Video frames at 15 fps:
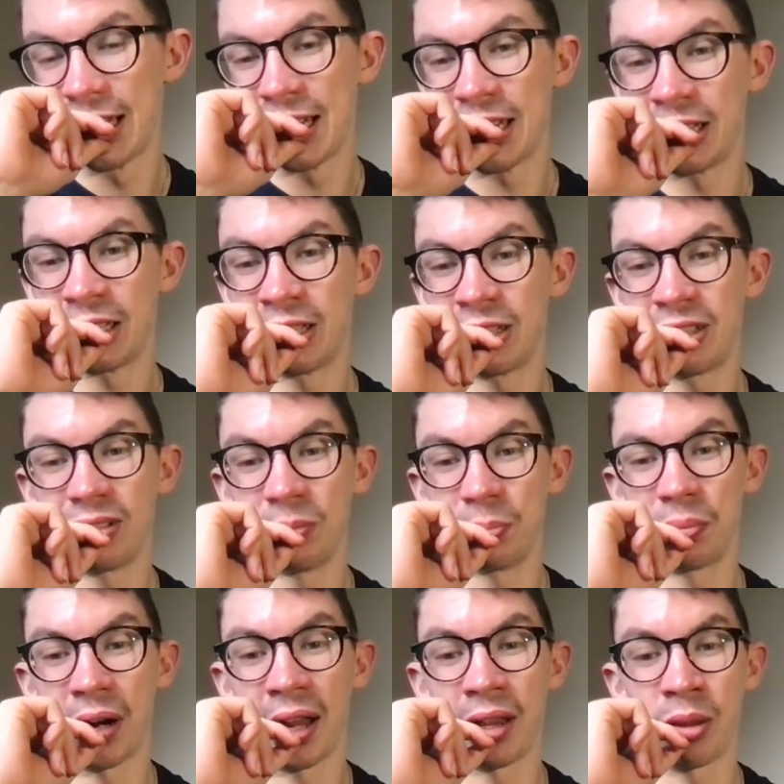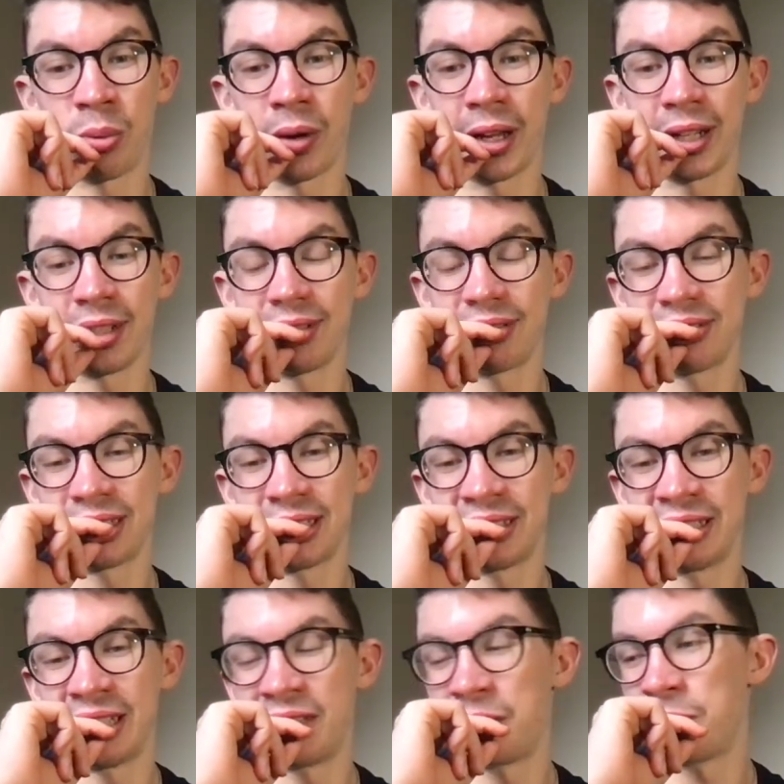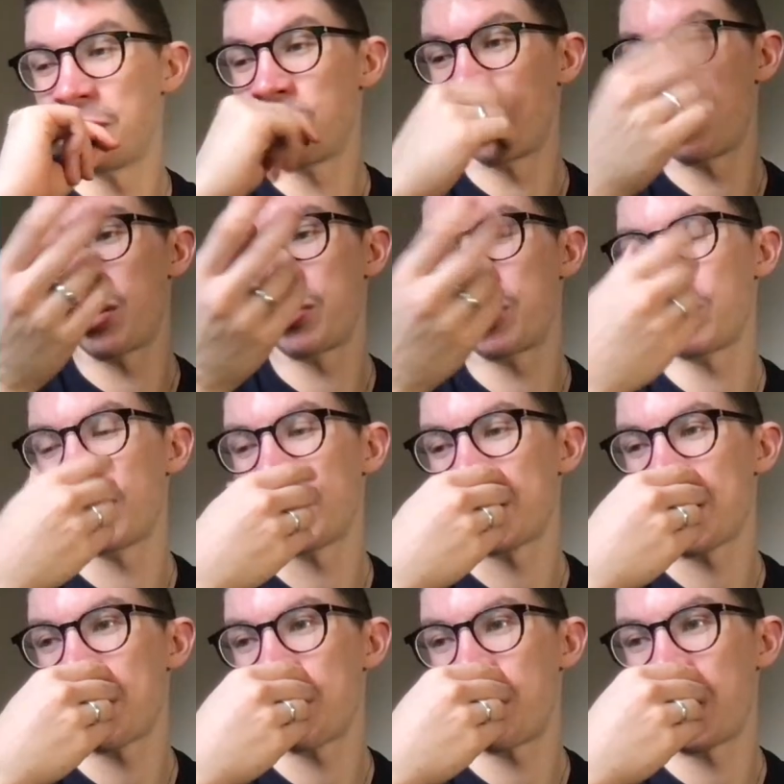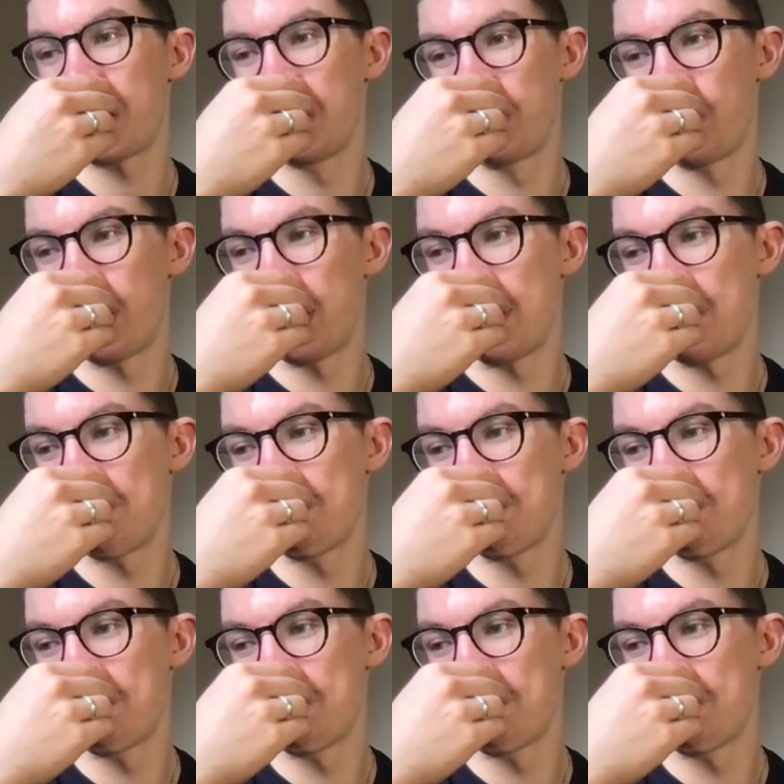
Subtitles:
you could do Branthwaite. Oh no, why would you want to sell Branthwaite?